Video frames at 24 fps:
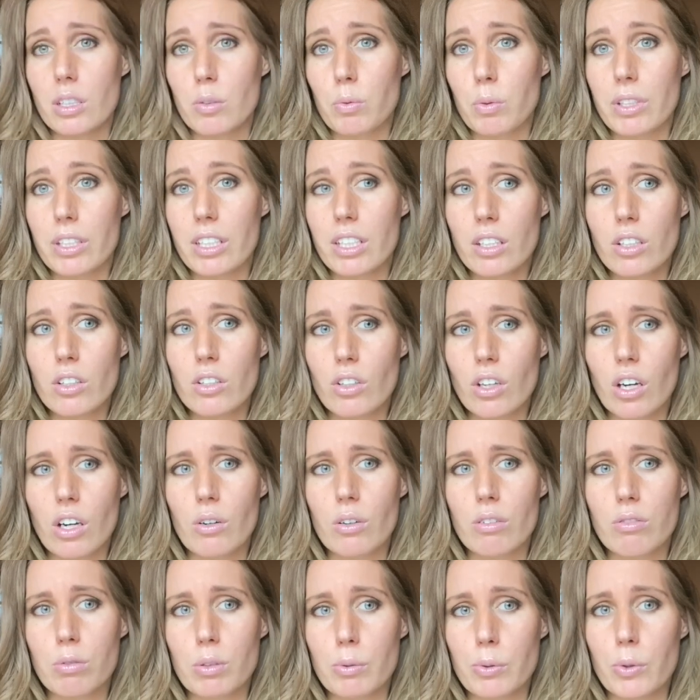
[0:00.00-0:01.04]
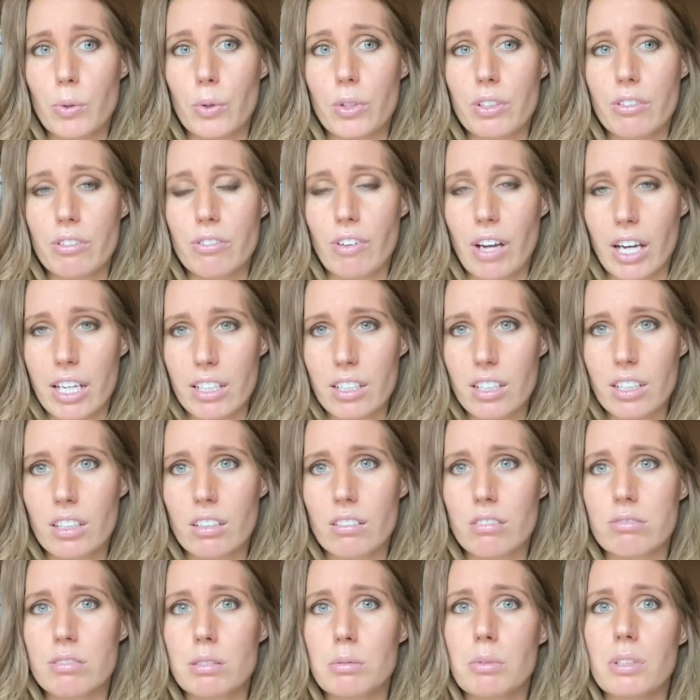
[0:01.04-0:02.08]
We didn't know if we were going to find it or
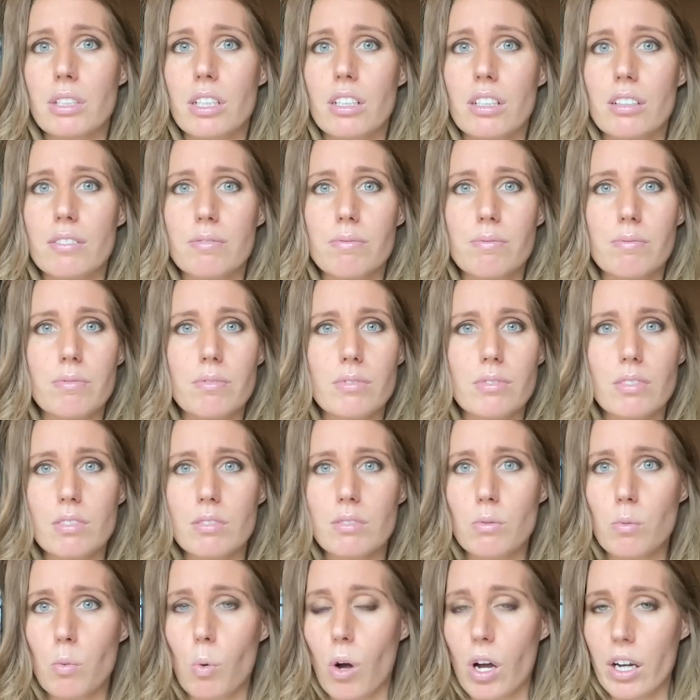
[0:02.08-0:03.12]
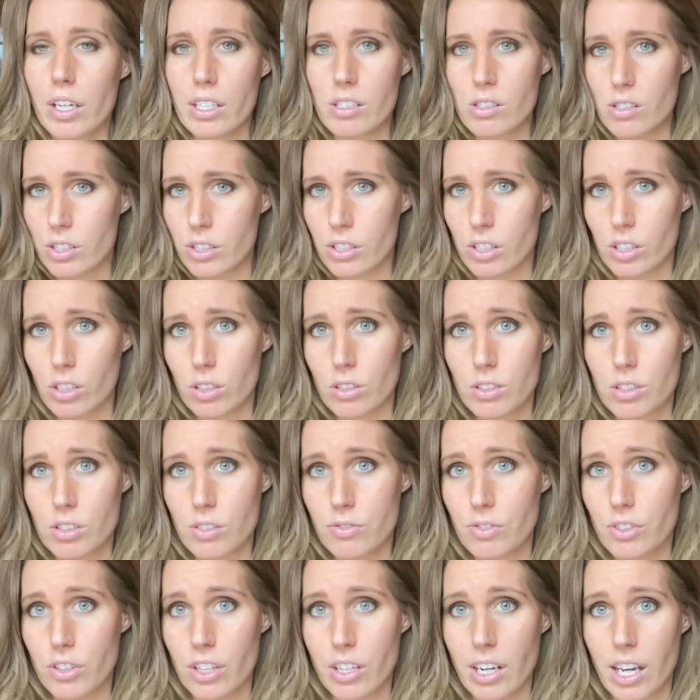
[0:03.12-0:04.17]
if we were gonna walk in circles
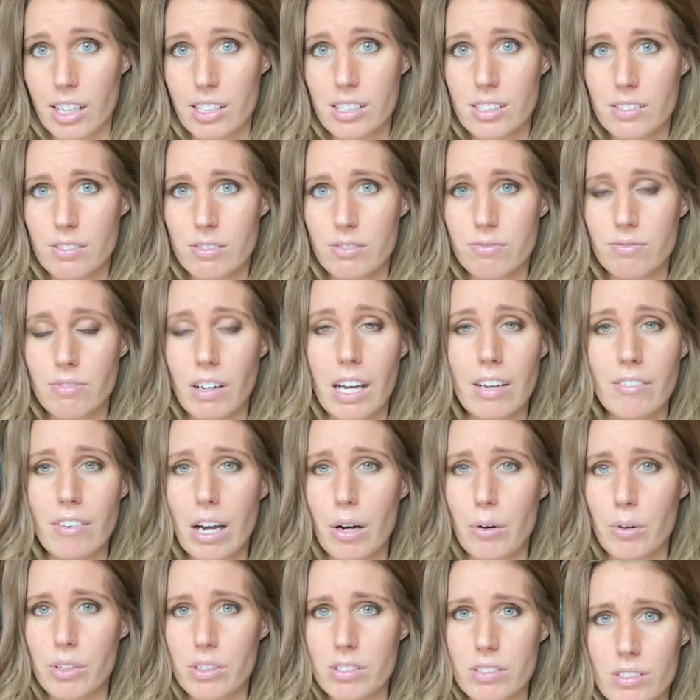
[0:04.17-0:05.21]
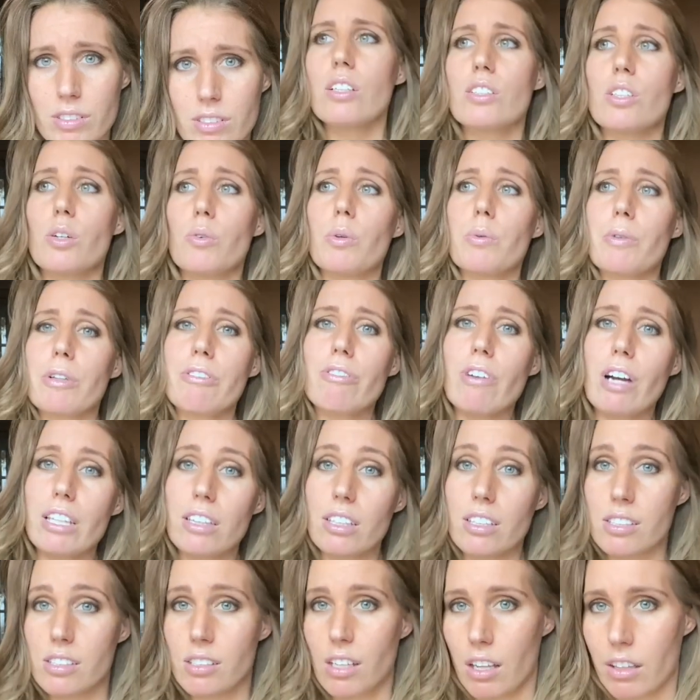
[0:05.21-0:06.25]
for the next five hours. So when we finally
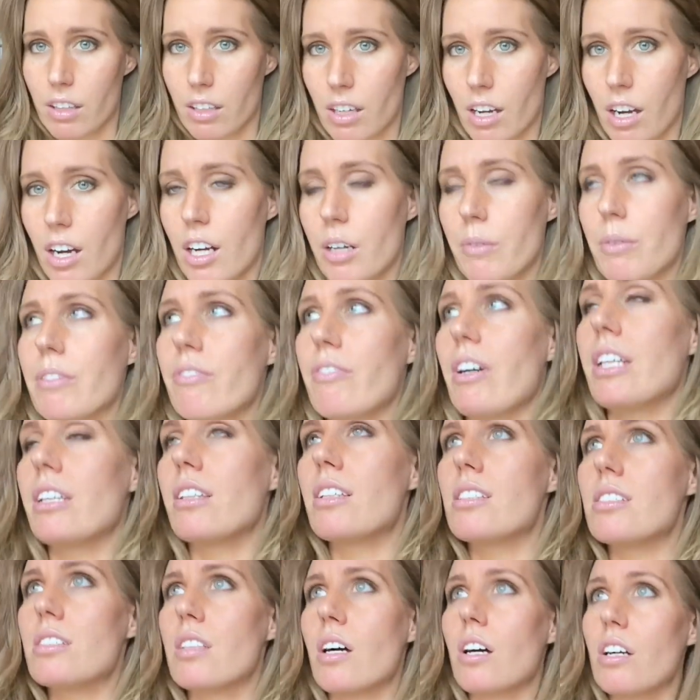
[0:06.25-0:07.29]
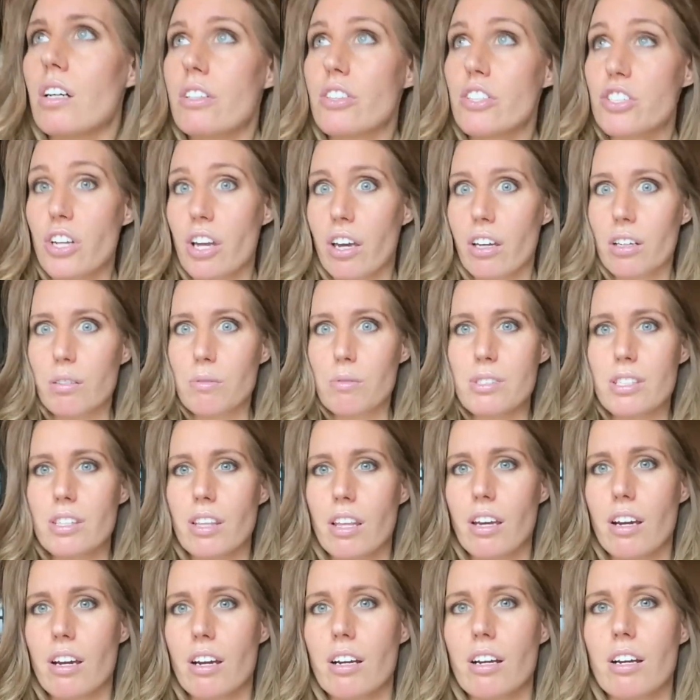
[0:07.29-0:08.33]
saw the car, we finally saw Shannon was
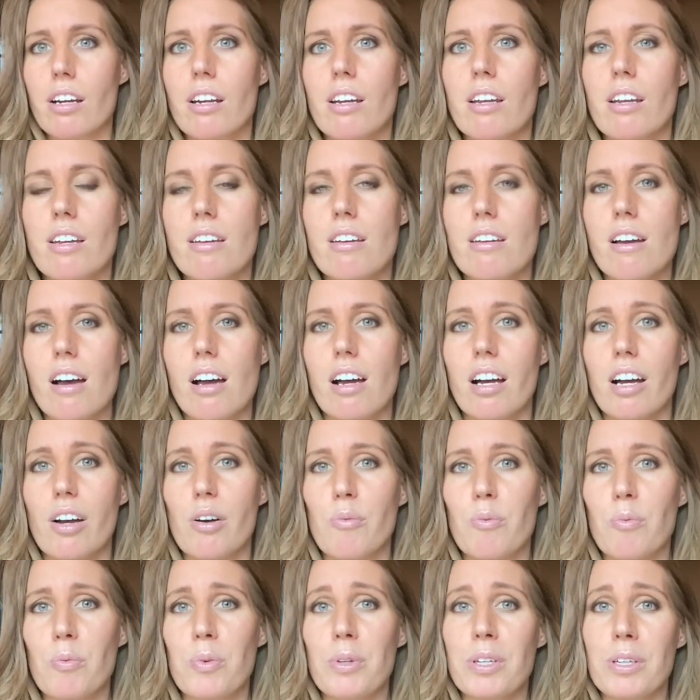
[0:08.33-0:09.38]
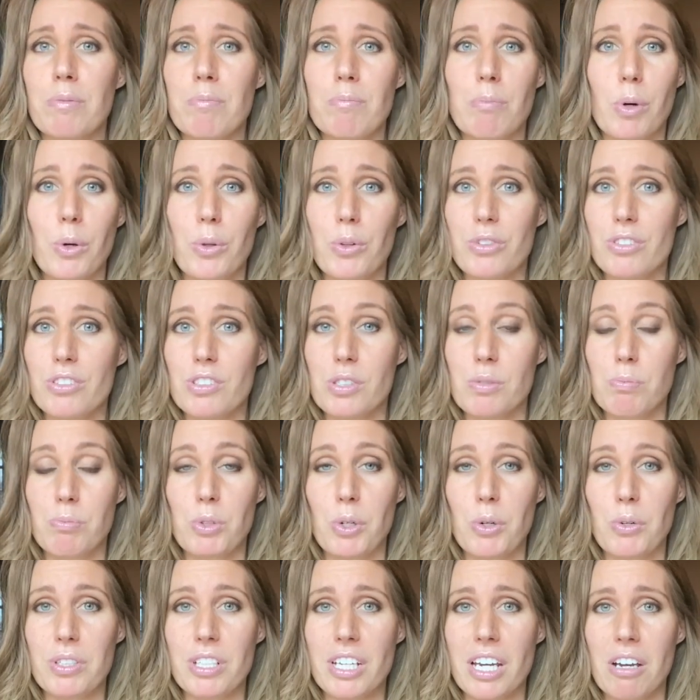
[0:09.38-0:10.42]
there, um, we both just
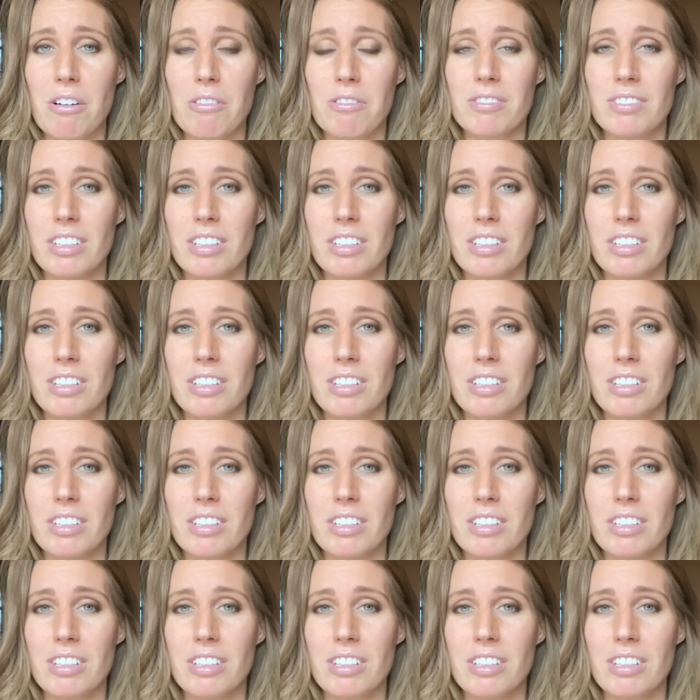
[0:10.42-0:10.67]
broke down.